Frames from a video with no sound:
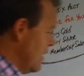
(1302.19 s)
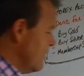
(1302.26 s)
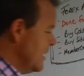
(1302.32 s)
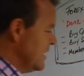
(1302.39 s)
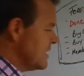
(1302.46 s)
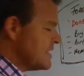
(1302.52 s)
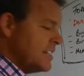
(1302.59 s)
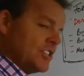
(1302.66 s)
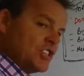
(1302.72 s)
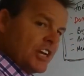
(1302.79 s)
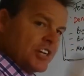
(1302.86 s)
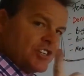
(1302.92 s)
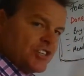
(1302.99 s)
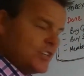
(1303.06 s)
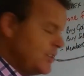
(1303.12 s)
I'm going to
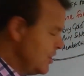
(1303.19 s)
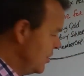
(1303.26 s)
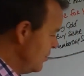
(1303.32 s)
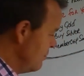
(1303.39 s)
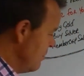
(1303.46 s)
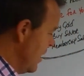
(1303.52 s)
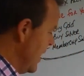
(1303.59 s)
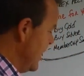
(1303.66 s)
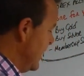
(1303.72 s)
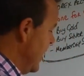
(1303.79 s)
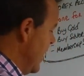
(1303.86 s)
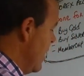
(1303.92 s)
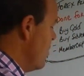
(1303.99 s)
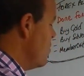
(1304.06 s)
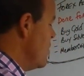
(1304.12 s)
suggest you do right
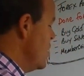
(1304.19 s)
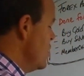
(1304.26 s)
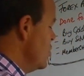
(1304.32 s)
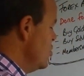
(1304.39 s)
now,